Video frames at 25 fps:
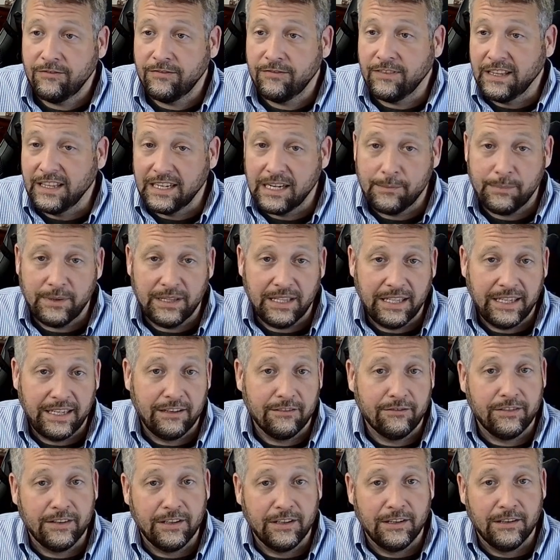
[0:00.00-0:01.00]
filling up a
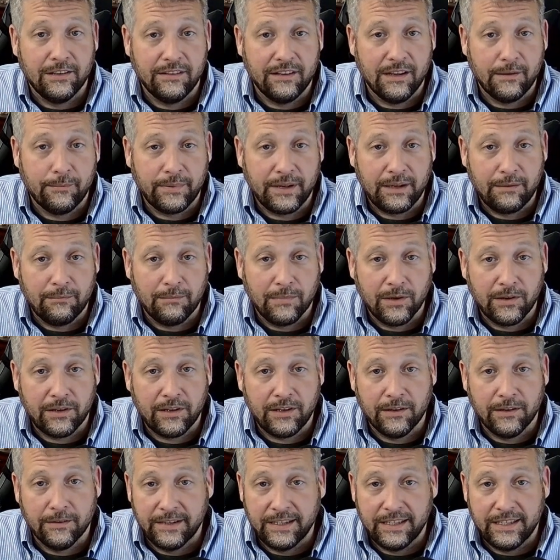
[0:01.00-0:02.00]
landfill, dumping
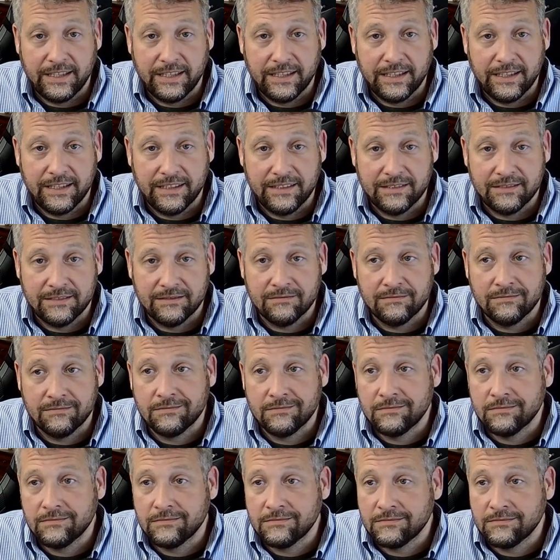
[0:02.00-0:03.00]
mercury and
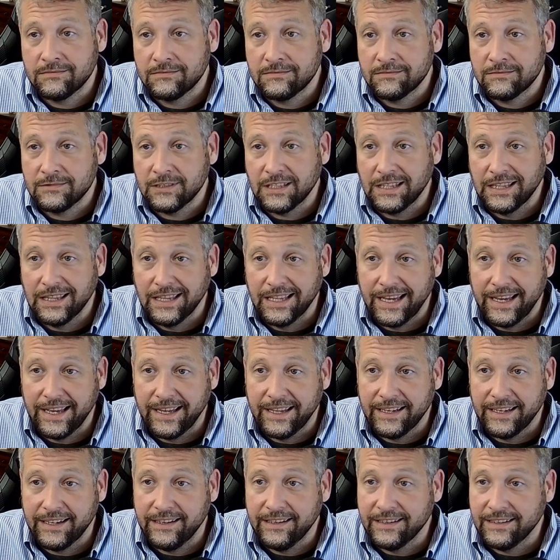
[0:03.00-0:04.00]

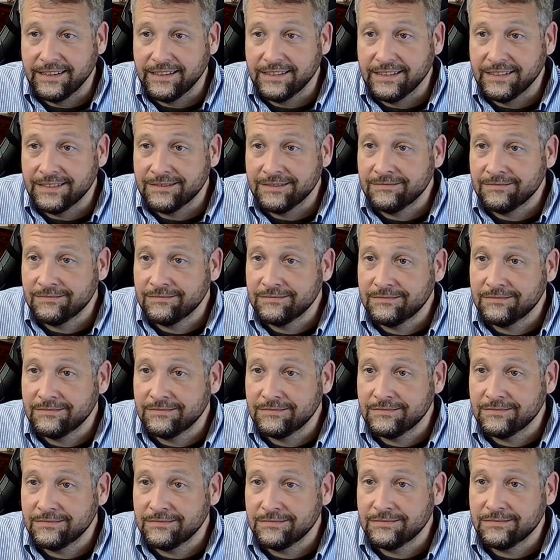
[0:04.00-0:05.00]
lead and
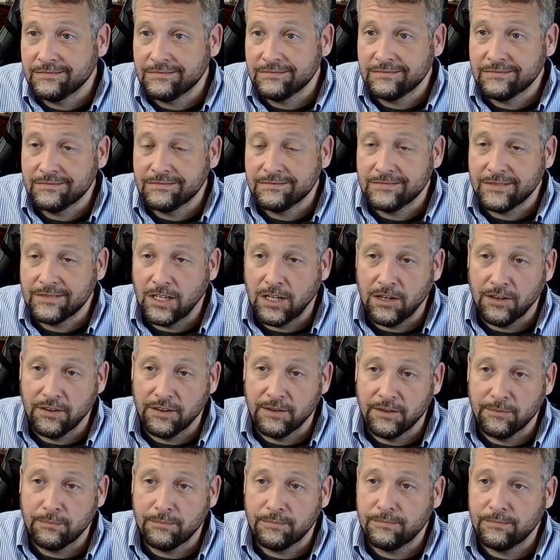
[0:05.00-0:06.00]
all
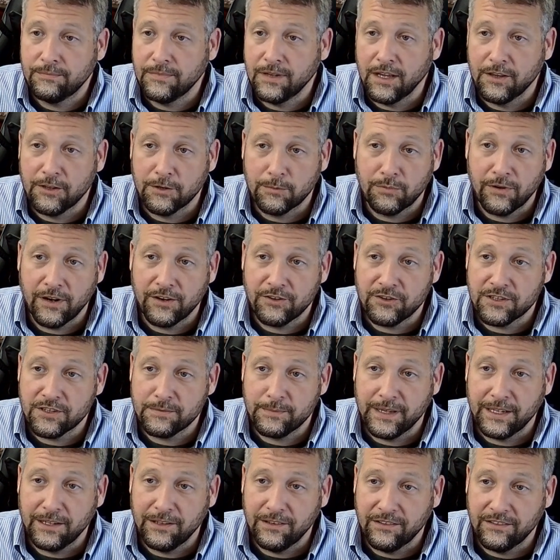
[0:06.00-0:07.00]
the other
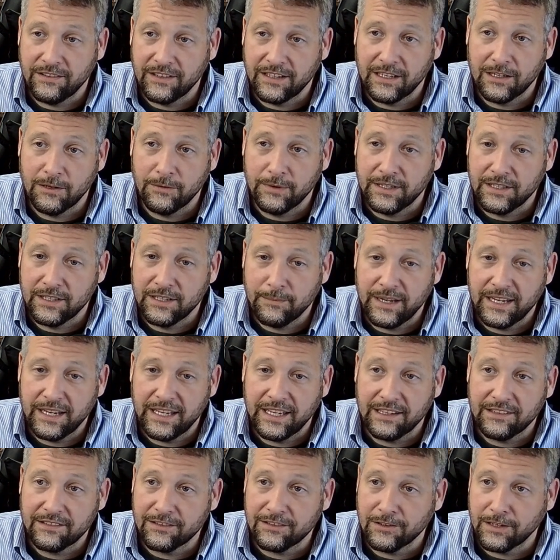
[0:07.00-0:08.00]
precious metals that go into
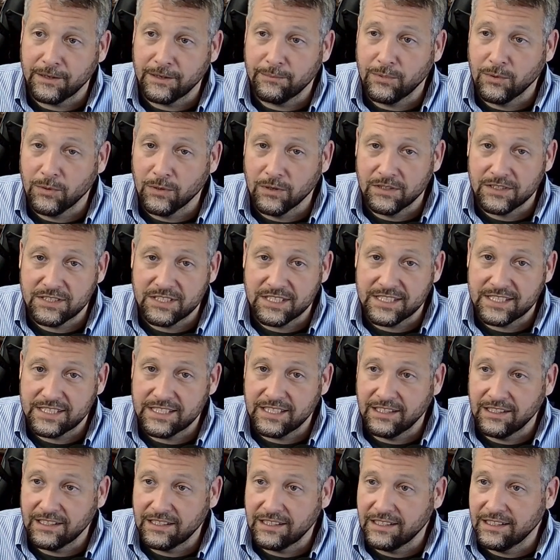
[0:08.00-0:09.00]
making circuit boards and
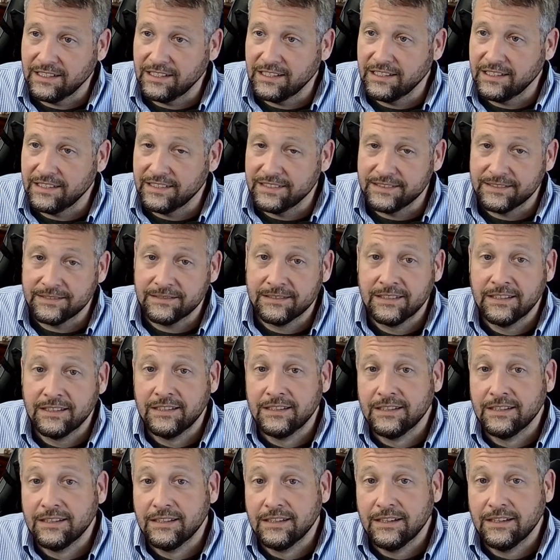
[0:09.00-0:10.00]
silica and
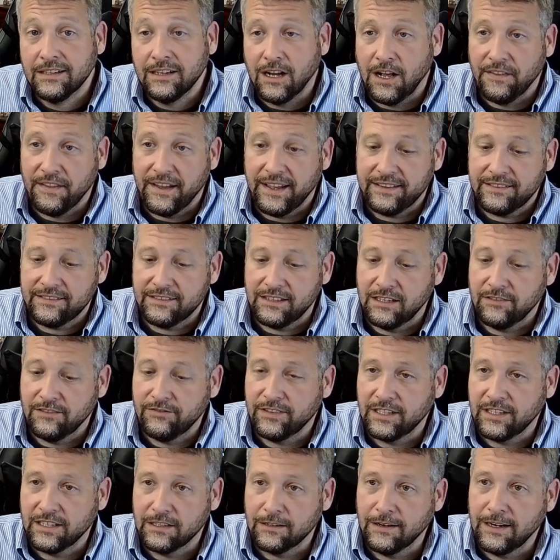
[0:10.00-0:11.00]
all that
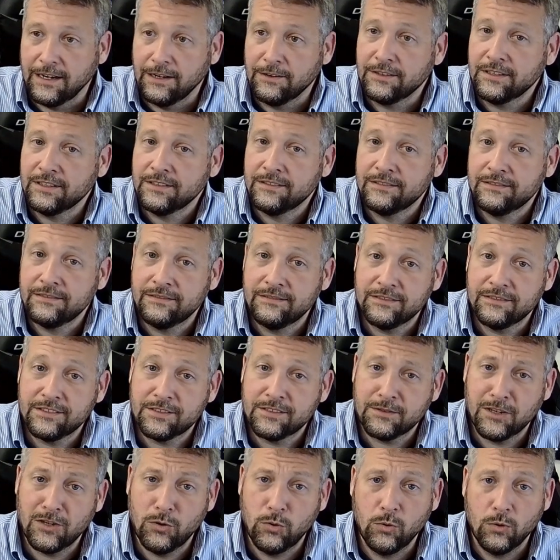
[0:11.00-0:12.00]
stuff into the ground.
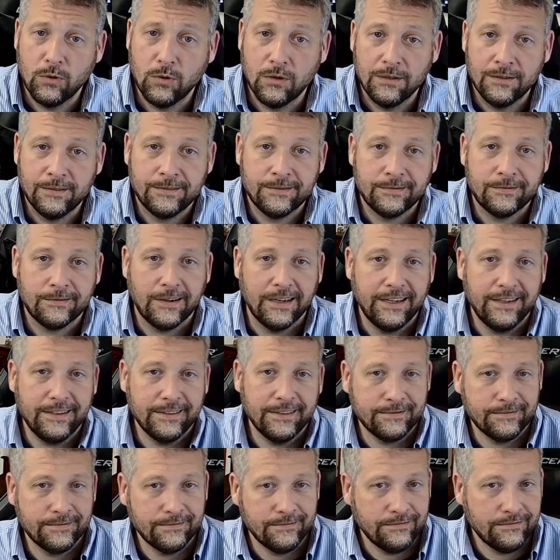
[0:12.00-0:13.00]
It's cool, right?
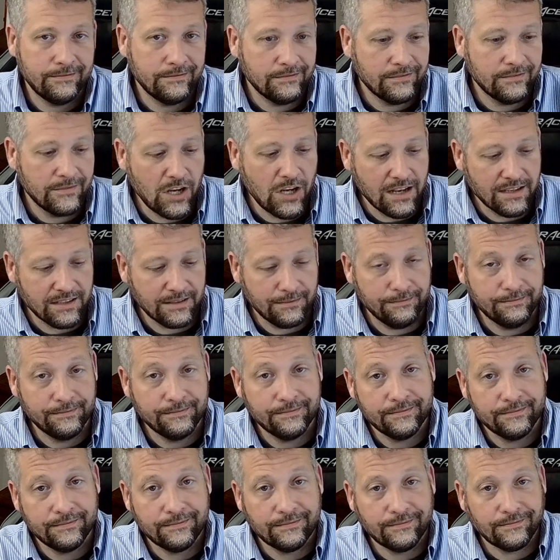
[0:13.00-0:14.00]
It's awesome.
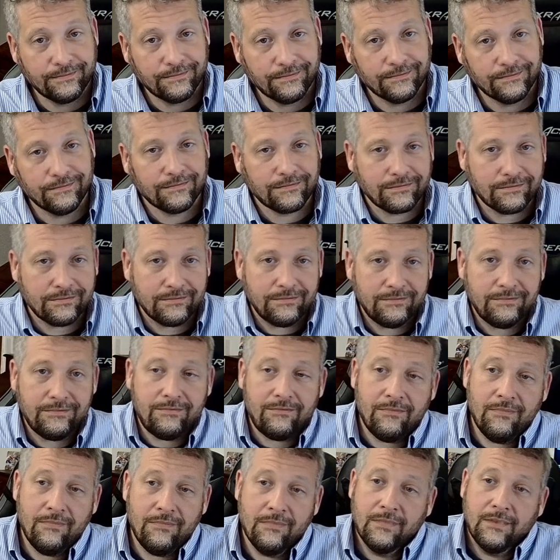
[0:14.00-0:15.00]

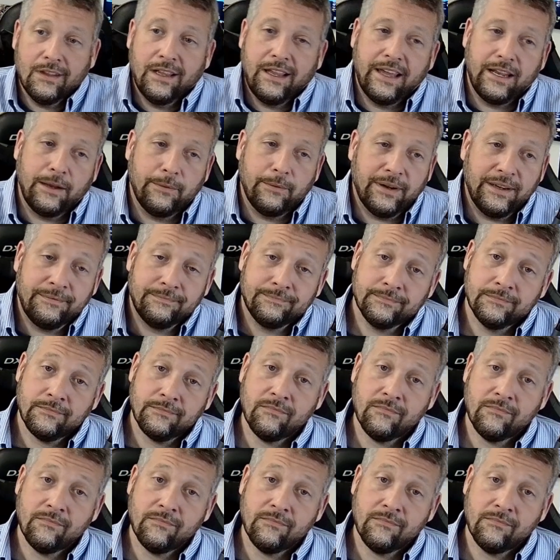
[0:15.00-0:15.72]
Anyway,